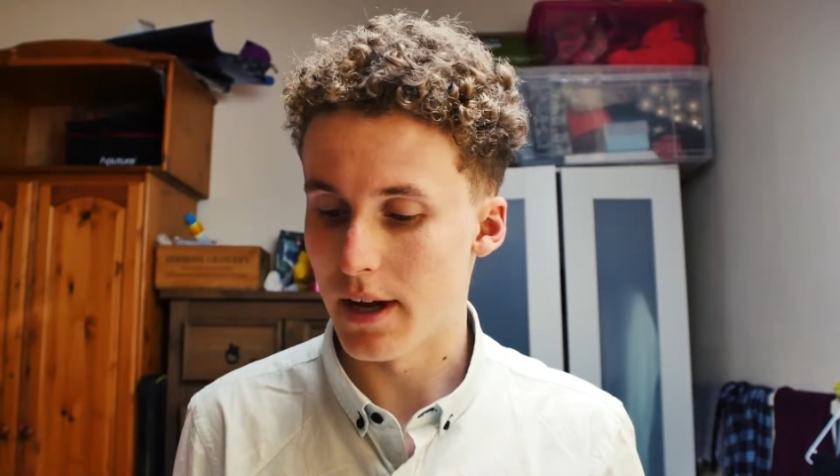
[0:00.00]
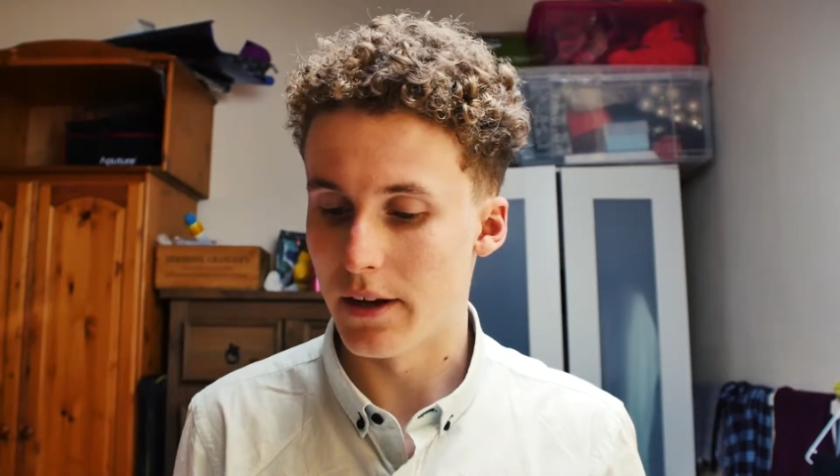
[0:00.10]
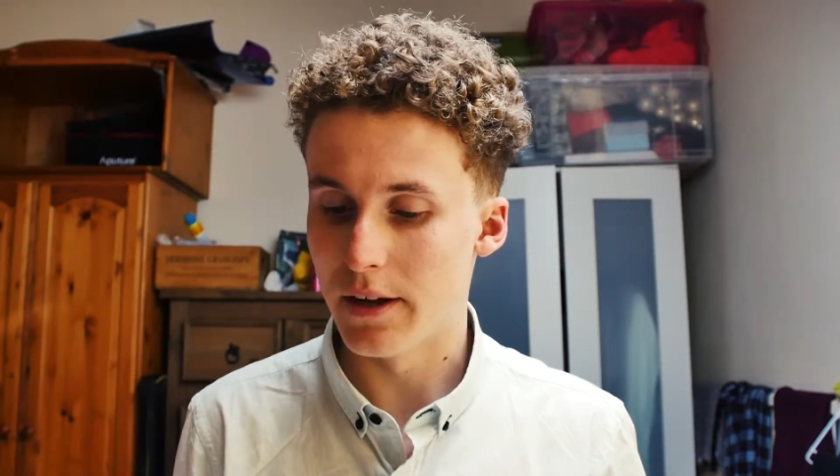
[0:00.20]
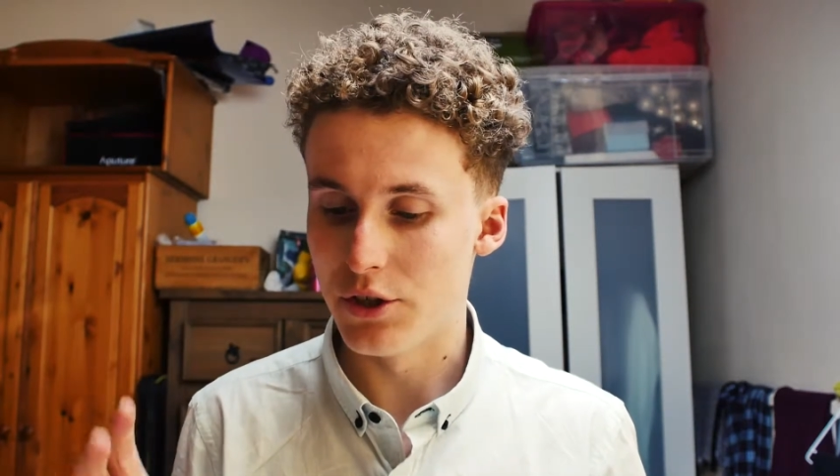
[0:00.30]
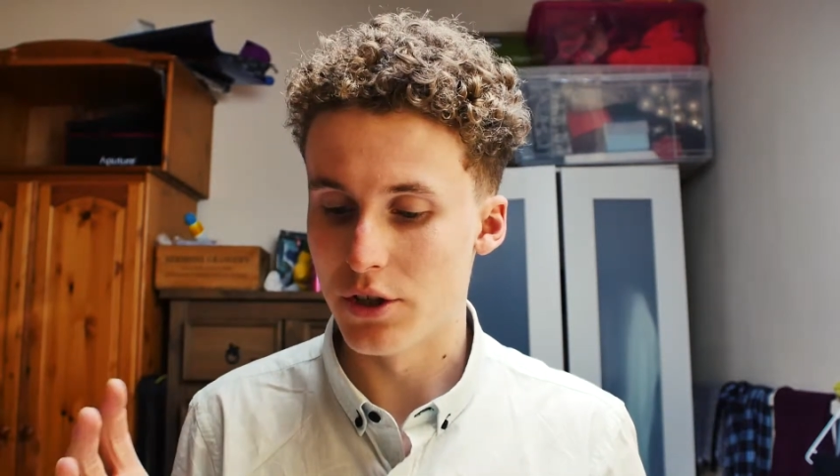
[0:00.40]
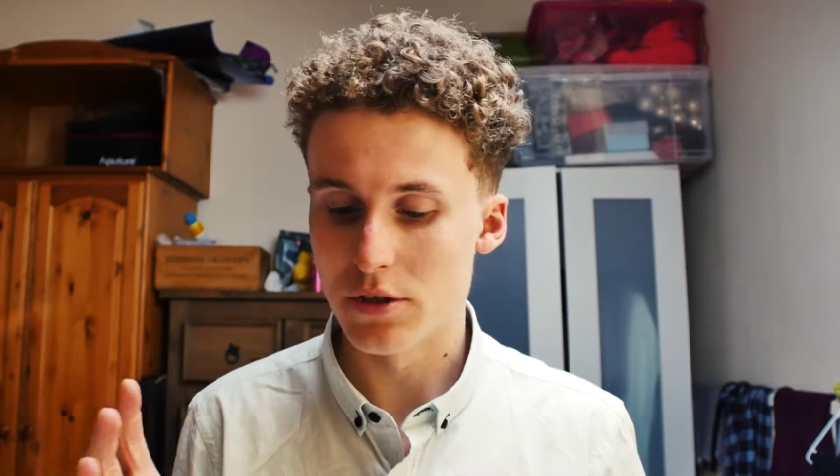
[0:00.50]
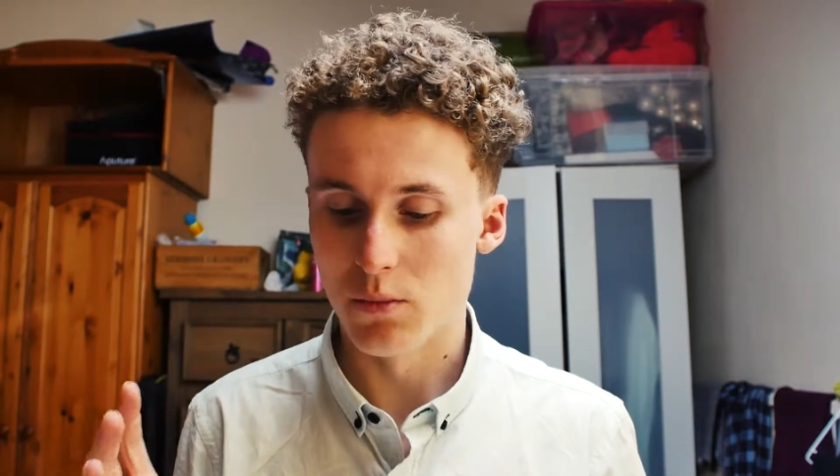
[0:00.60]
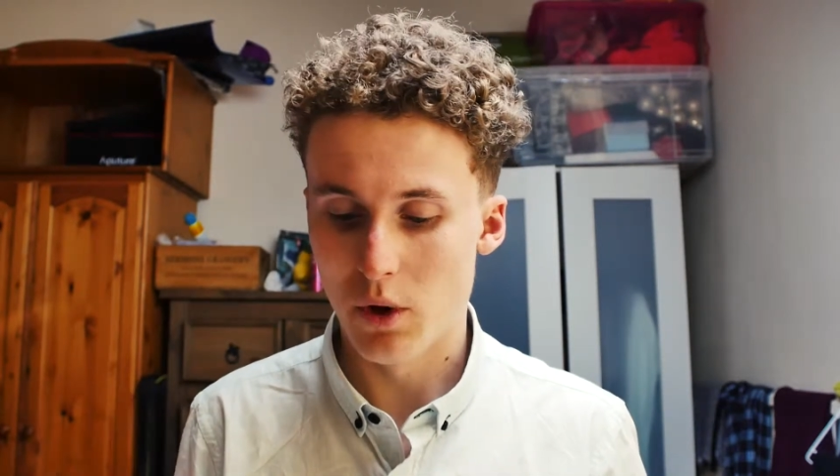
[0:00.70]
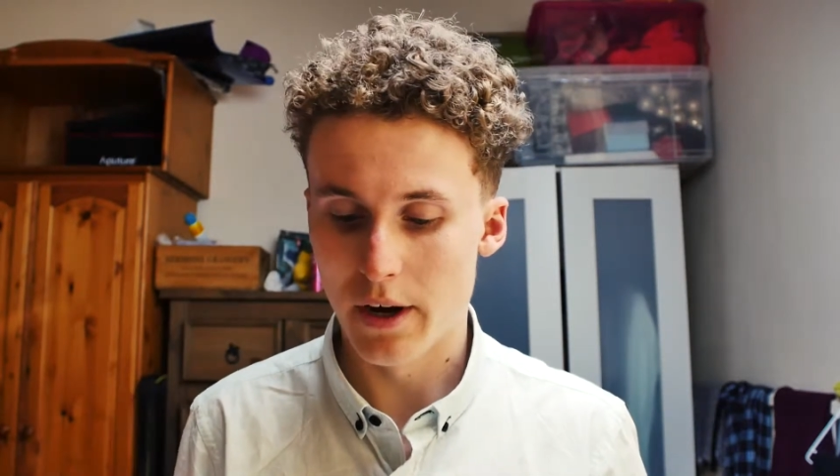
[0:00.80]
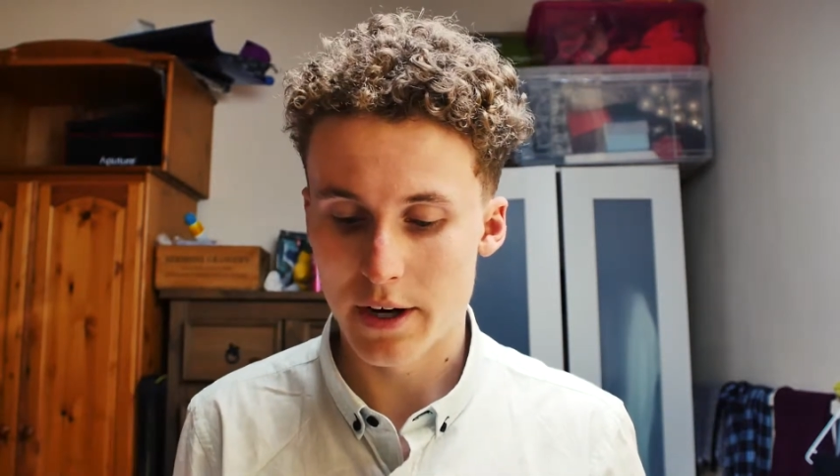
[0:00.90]
and they just
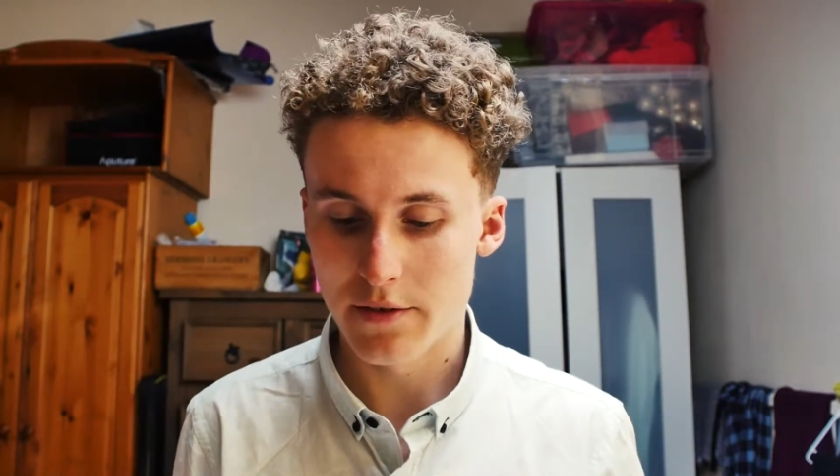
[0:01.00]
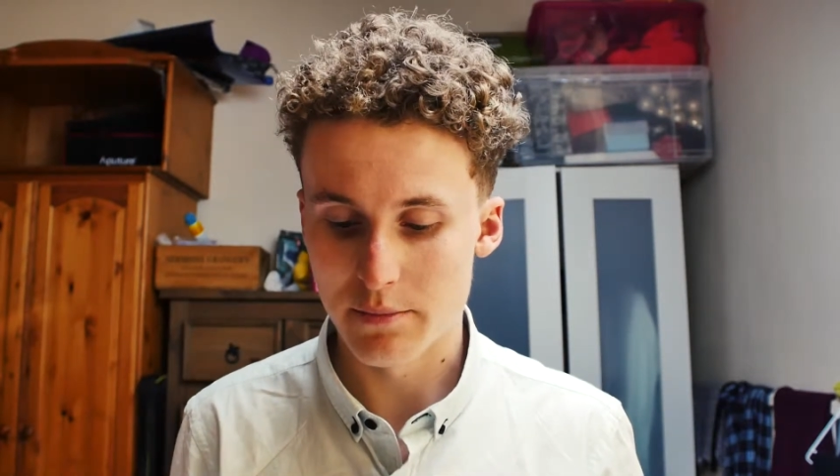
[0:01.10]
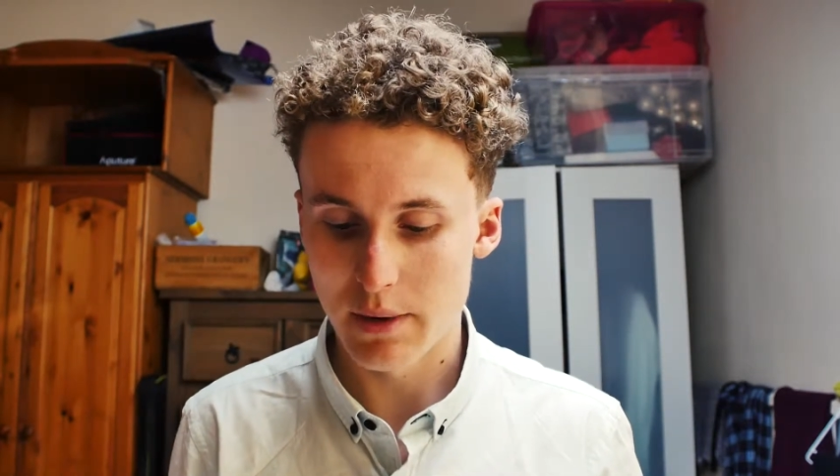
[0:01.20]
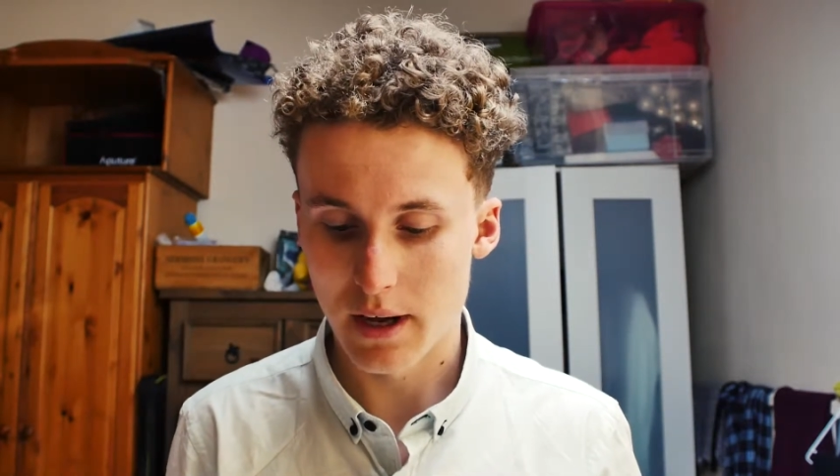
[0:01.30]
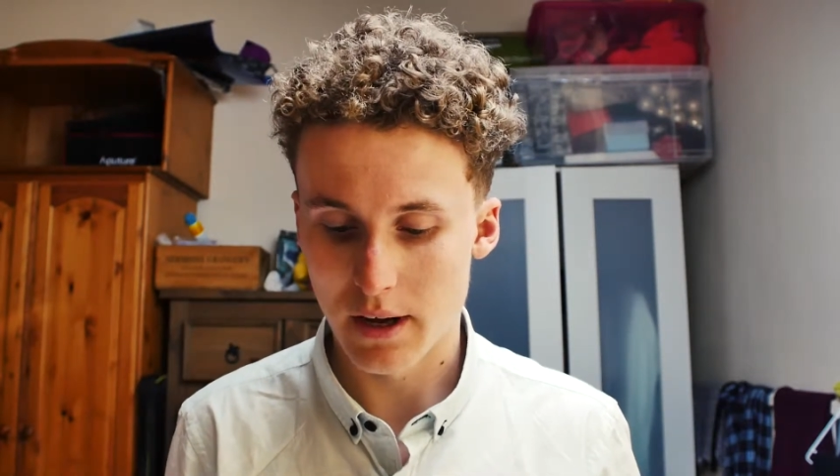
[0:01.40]
worked for me,